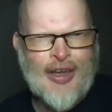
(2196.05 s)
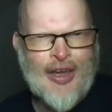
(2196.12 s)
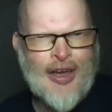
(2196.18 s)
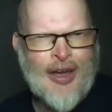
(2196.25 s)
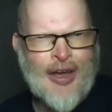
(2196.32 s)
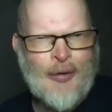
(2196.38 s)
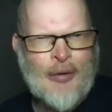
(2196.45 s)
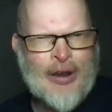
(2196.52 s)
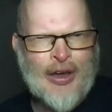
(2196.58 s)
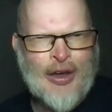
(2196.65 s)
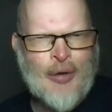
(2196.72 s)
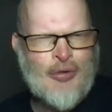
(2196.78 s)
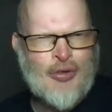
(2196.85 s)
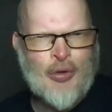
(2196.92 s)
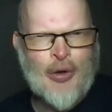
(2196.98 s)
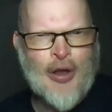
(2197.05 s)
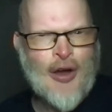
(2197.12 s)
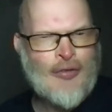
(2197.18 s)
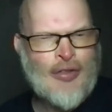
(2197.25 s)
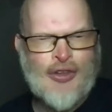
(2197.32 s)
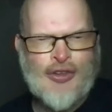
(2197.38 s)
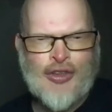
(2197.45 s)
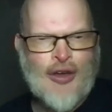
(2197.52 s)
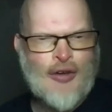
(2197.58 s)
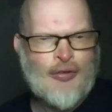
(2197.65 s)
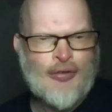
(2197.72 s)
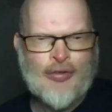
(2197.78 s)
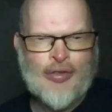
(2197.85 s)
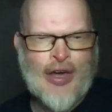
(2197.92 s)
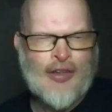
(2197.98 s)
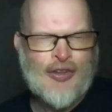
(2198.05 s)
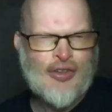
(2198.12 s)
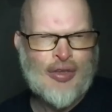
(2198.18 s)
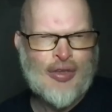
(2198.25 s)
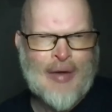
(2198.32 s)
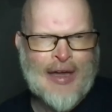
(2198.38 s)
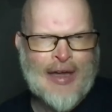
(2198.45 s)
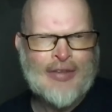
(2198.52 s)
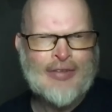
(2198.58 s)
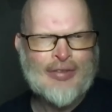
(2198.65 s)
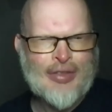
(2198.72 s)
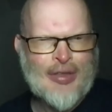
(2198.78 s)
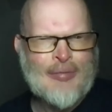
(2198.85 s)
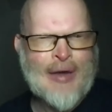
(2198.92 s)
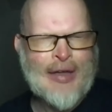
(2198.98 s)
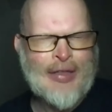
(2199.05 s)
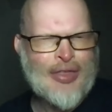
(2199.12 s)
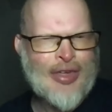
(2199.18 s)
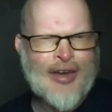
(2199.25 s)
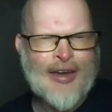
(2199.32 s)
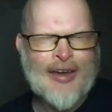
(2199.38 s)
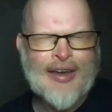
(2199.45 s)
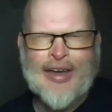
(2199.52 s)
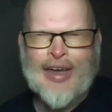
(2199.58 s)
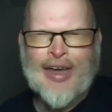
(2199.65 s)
uh, when it comes to a lot of this stuff. That's exactly. the main the main thing.